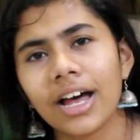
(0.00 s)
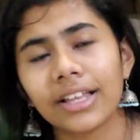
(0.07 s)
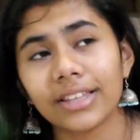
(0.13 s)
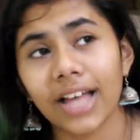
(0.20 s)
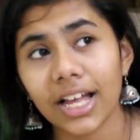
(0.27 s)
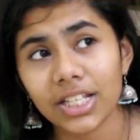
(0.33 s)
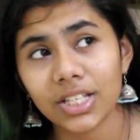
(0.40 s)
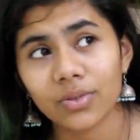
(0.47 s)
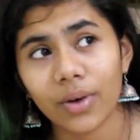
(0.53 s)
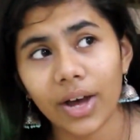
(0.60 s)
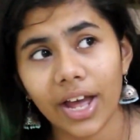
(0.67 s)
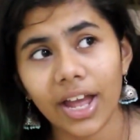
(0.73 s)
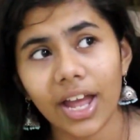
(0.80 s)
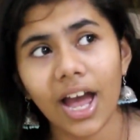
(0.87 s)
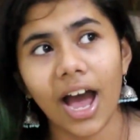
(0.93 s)
That's
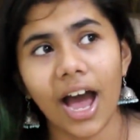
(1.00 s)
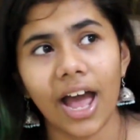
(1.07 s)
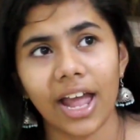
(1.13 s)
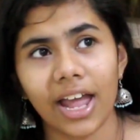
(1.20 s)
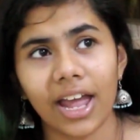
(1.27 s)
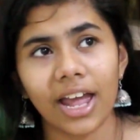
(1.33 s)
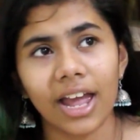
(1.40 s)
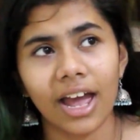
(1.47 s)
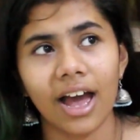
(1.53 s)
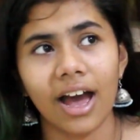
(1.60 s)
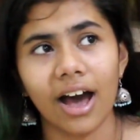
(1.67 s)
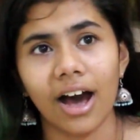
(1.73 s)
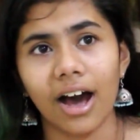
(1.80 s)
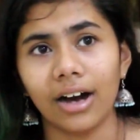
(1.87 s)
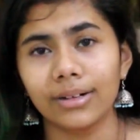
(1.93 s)
why I
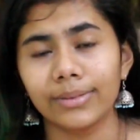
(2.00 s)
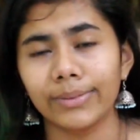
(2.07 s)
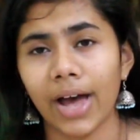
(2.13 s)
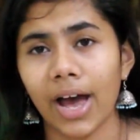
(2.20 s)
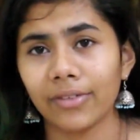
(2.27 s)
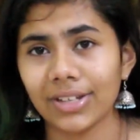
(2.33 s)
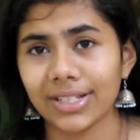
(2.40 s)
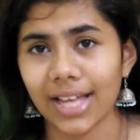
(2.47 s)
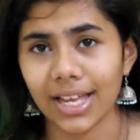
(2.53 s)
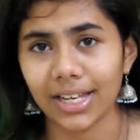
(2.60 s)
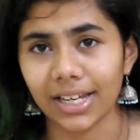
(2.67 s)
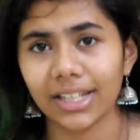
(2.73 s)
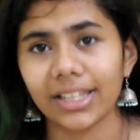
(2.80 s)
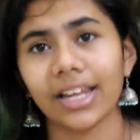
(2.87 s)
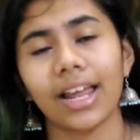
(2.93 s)
have
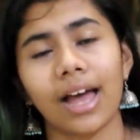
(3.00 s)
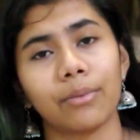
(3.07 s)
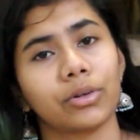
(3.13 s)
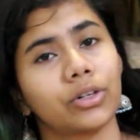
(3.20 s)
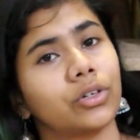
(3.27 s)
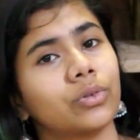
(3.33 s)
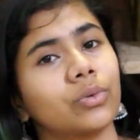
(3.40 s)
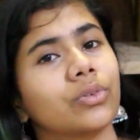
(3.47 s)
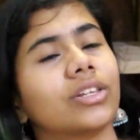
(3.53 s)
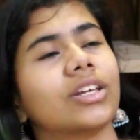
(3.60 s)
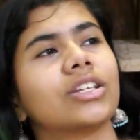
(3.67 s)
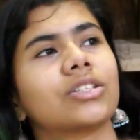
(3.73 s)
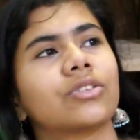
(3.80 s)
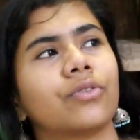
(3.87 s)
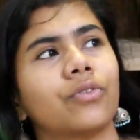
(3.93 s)
decided that I'm going to do
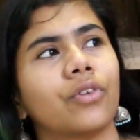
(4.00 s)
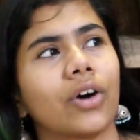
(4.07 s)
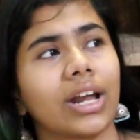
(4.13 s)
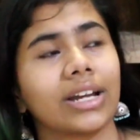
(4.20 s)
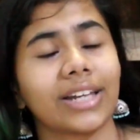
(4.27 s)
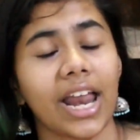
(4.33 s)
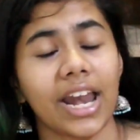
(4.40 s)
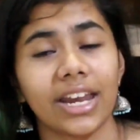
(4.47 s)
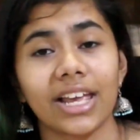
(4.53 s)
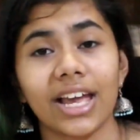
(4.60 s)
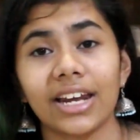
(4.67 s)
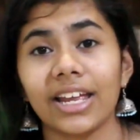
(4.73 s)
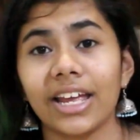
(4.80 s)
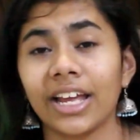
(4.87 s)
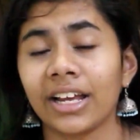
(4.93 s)
this for attending
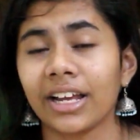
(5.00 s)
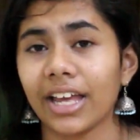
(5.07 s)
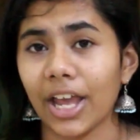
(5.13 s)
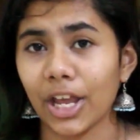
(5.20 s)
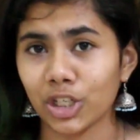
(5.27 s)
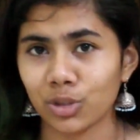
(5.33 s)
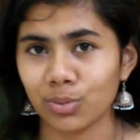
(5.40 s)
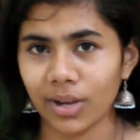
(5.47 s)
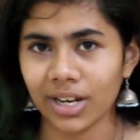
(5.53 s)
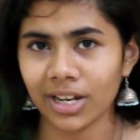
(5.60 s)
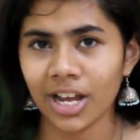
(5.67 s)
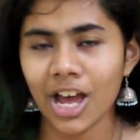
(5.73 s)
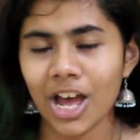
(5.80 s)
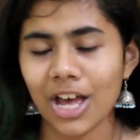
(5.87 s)
an engagement.